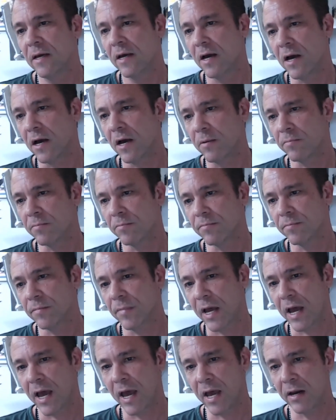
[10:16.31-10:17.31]

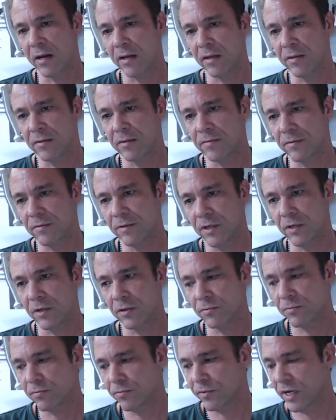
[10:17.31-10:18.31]
And, you
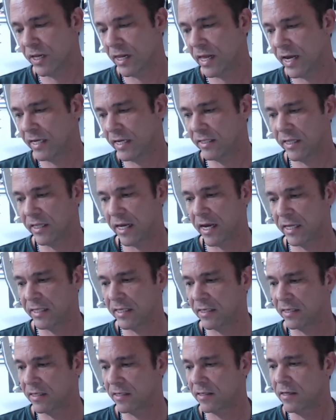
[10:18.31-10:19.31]
know, realized
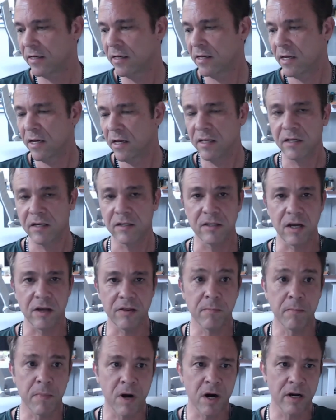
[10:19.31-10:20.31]
that there's
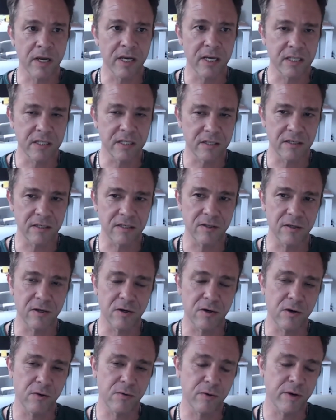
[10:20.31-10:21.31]
other markets.
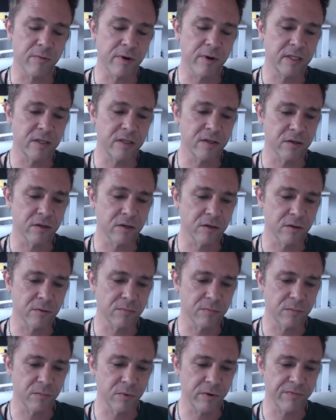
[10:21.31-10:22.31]
So
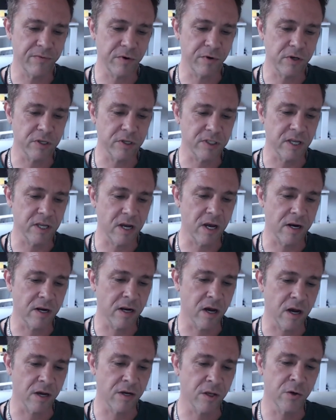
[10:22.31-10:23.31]
we focused
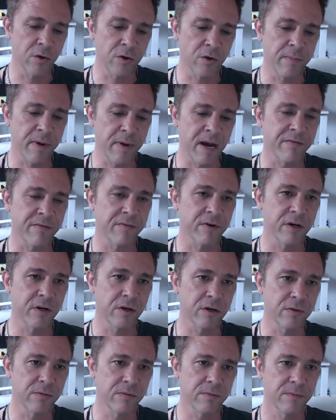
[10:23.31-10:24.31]
on Europe, Africa.